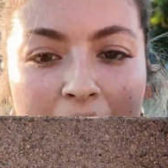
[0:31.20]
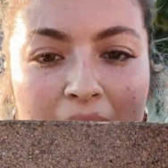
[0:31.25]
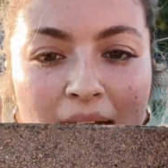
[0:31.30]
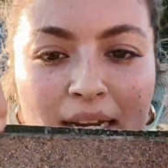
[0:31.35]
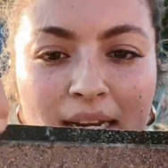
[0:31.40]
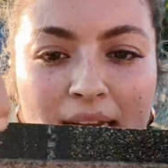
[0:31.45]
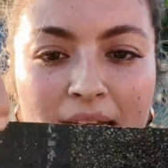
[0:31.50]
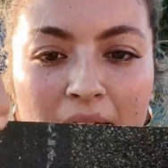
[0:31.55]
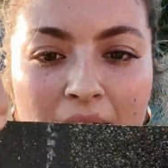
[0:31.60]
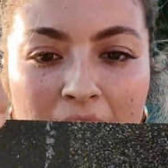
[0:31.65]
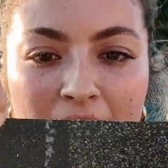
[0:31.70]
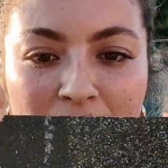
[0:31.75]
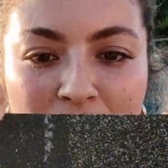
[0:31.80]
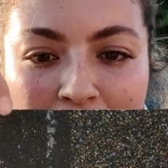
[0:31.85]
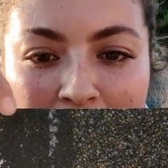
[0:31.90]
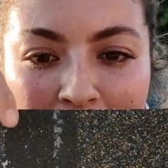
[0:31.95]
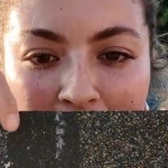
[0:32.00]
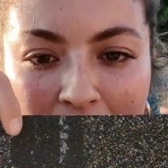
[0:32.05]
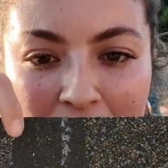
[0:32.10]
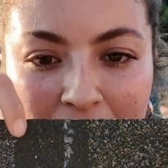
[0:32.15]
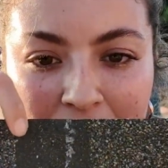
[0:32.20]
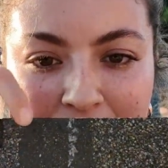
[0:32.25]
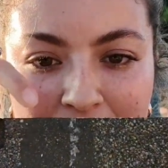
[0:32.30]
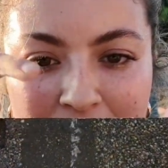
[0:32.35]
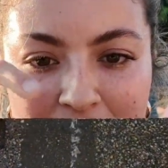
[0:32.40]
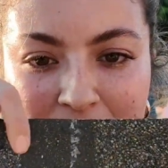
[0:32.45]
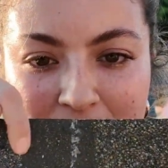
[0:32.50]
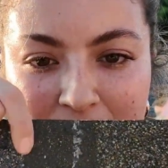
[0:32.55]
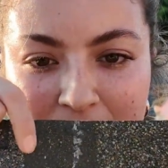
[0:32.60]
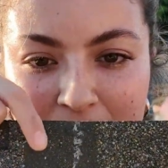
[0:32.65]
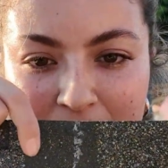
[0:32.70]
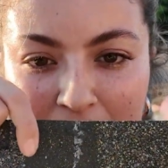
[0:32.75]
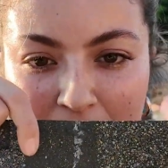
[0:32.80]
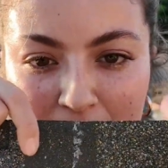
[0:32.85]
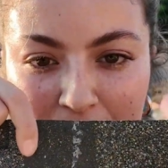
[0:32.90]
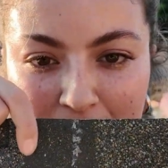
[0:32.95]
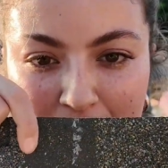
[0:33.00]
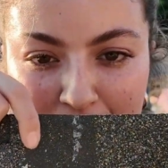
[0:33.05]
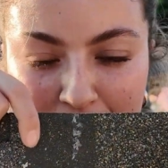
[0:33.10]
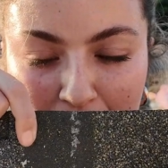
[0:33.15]
And GAF has this
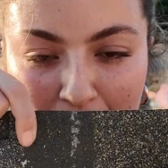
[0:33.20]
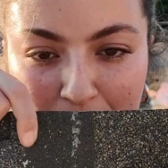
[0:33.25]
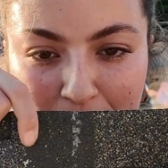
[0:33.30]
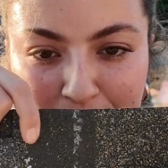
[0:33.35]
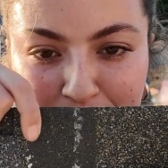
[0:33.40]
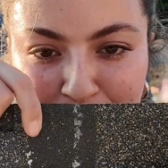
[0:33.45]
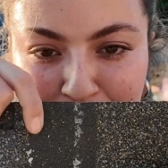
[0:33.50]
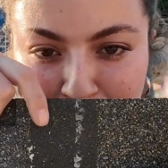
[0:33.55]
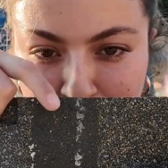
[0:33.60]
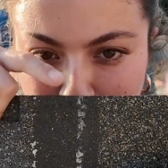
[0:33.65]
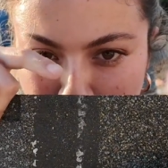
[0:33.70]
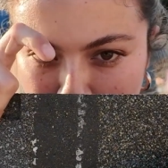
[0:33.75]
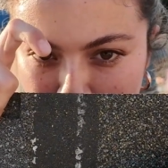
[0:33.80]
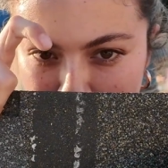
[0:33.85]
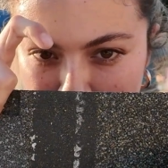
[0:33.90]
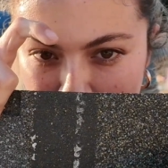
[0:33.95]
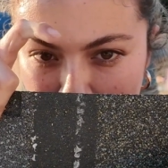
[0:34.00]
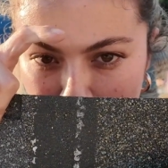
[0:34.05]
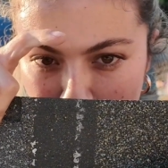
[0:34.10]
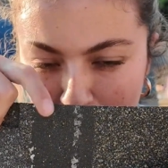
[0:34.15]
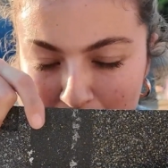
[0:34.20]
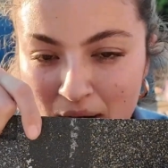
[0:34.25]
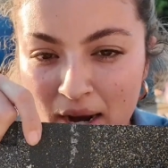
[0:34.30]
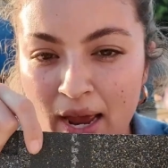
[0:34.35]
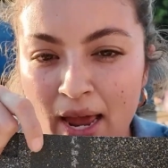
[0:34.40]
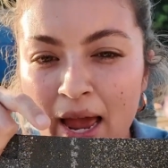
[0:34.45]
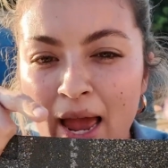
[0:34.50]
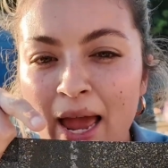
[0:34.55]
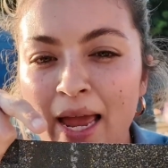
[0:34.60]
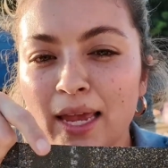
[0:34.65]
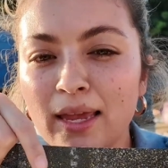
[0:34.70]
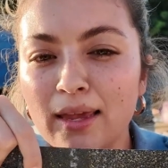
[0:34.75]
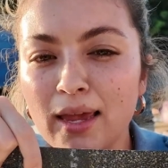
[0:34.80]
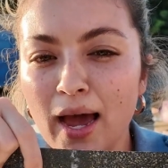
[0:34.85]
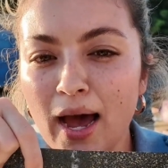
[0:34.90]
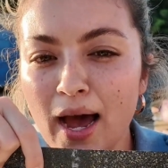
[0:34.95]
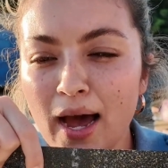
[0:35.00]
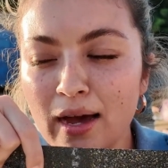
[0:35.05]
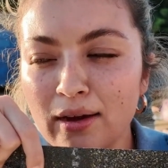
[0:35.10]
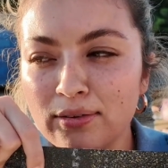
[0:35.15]
nailing zone. Now,
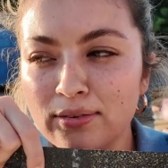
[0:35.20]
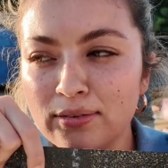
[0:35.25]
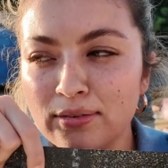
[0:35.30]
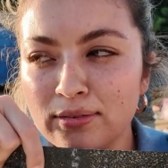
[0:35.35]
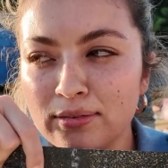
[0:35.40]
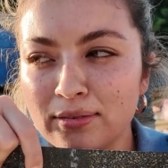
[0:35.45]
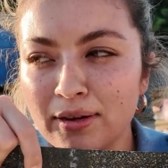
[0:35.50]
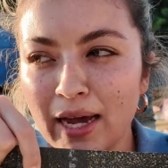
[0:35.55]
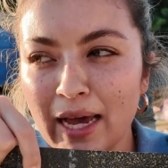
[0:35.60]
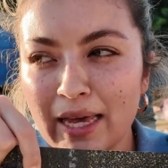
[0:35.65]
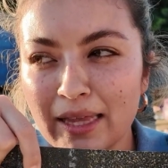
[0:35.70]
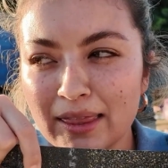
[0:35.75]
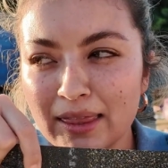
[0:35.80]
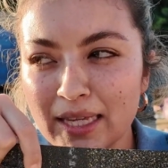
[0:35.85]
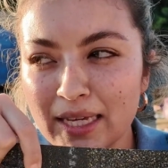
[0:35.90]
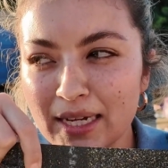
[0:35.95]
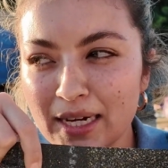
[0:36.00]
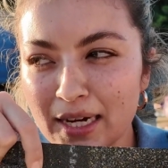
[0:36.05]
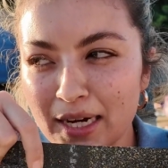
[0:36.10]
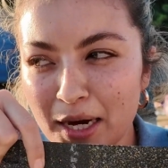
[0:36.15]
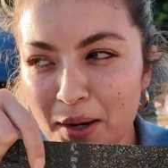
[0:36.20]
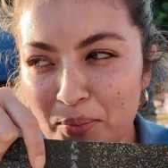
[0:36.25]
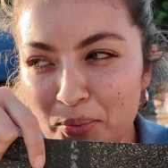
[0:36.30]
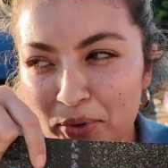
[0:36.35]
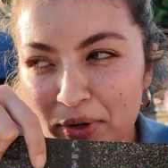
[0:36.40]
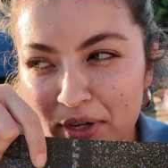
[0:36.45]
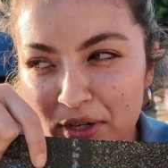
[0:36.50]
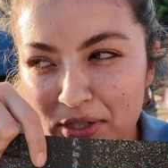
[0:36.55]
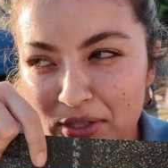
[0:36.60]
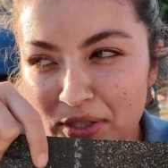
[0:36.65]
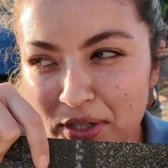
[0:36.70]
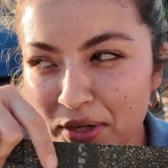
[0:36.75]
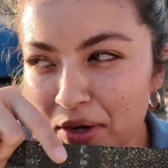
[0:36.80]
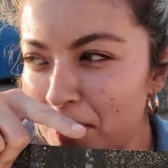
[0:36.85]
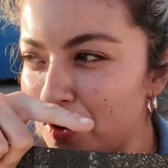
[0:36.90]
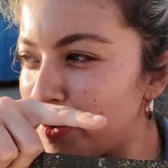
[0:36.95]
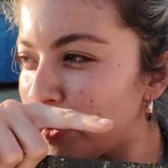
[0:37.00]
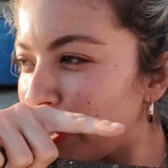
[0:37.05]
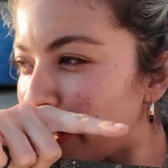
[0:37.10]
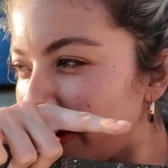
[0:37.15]
GAF, I think a couple years
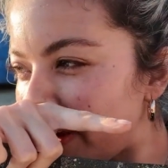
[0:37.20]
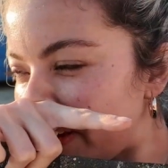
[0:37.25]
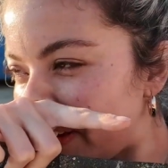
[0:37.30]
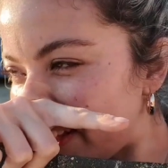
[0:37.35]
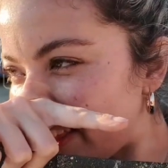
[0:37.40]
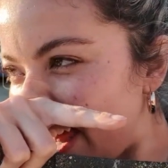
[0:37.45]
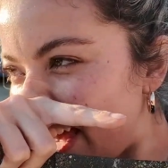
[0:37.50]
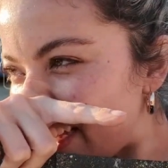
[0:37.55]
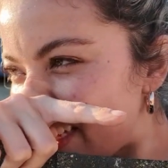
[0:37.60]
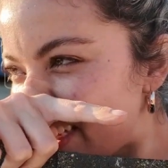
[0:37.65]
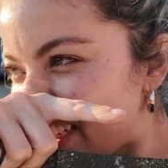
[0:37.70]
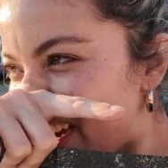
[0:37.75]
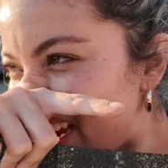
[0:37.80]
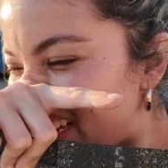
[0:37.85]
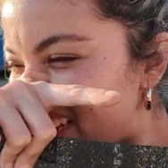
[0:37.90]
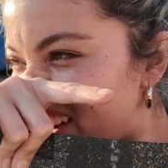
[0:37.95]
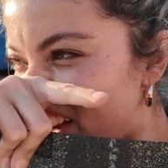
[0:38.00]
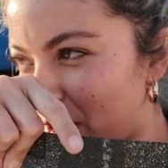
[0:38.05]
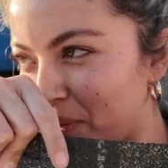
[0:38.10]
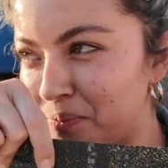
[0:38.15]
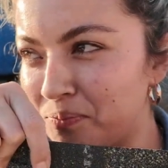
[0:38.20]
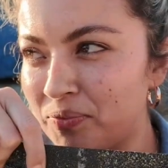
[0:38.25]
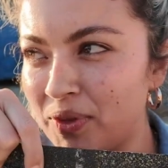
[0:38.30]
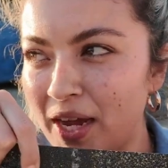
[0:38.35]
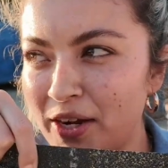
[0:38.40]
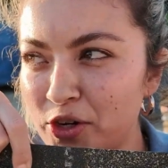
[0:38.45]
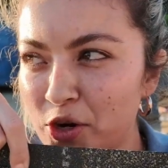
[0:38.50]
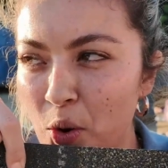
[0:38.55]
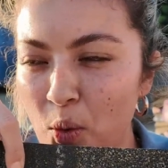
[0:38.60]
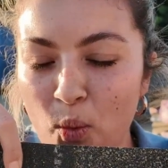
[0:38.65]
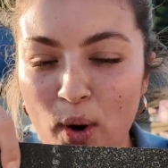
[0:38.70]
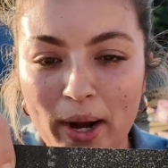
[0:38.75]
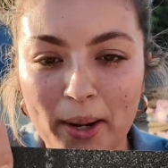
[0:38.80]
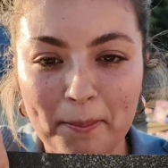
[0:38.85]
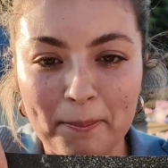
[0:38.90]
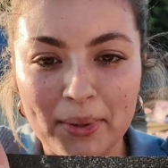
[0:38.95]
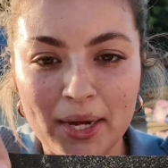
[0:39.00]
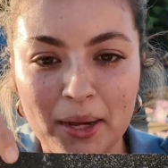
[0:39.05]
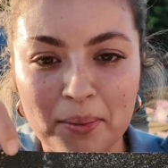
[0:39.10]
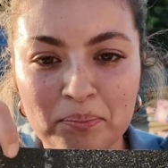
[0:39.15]
ago or last year, I don't know
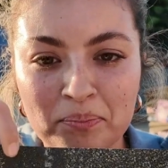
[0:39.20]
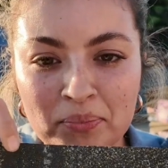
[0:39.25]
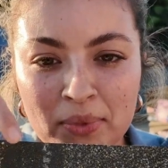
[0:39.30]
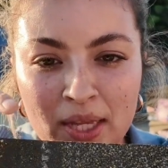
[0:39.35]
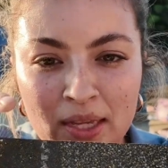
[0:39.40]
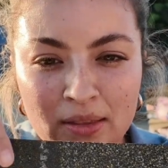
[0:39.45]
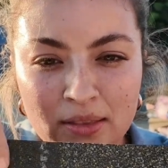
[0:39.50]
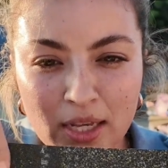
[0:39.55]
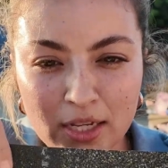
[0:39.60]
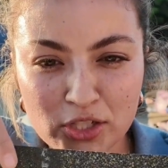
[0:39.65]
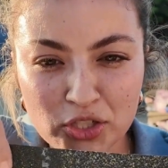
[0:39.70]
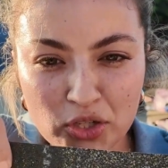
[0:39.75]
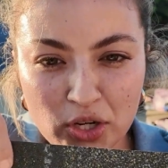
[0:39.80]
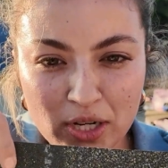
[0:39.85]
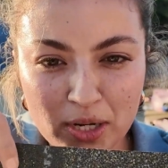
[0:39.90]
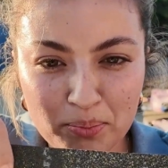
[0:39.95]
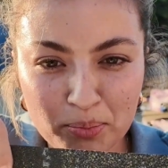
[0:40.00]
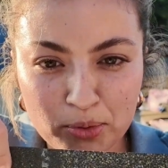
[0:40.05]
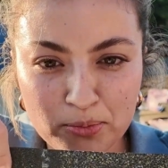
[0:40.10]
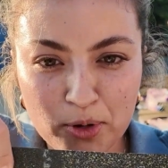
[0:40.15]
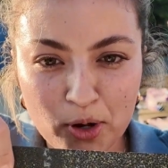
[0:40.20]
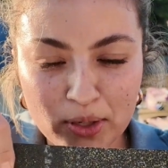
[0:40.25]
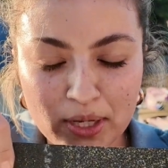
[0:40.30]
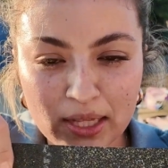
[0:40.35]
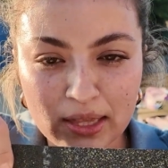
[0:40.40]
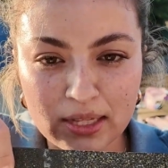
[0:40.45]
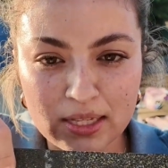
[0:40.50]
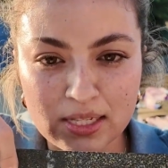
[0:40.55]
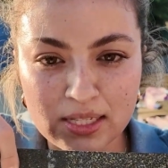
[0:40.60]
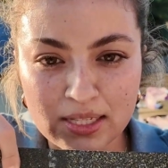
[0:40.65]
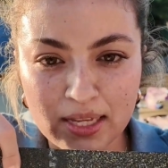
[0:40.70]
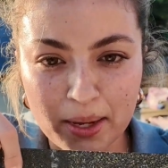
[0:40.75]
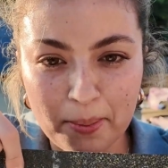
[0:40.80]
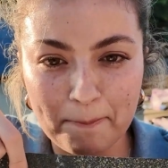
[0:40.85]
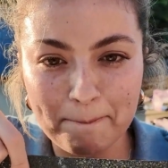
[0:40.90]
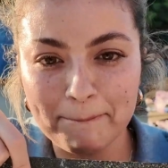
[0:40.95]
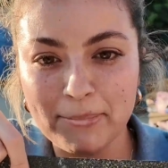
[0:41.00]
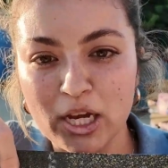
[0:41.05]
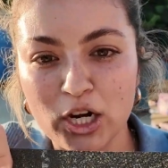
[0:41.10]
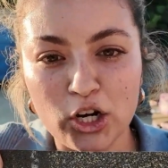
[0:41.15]
when, but they started promoting this
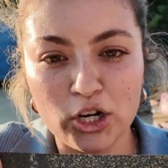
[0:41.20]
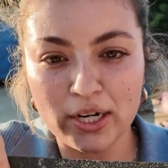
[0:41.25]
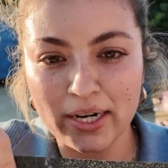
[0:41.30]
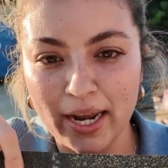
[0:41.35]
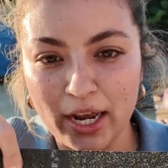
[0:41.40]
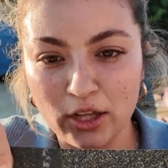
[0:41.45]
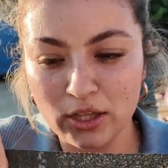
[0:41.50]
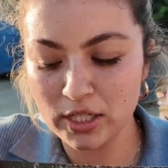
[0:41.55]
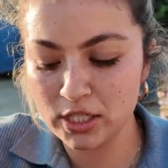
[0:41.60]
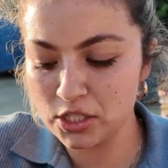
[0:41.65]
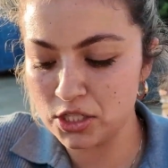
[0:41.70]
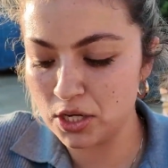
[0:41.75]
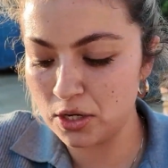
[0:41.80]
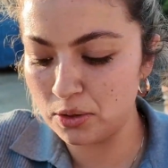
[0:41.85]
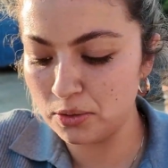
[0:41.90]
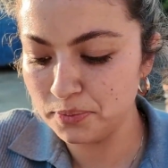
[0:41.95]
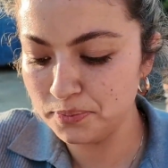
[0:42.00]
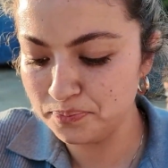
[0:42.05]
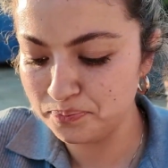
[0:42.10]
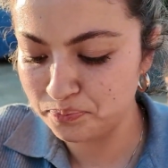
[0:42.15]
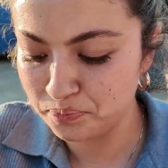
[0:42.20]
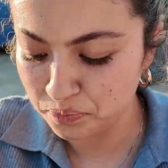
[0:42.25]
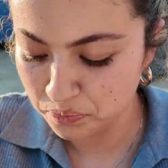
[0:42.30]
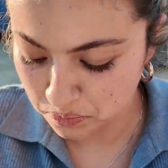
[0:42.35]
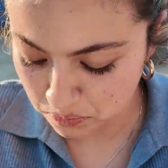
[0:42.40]
like bigger nailing zone.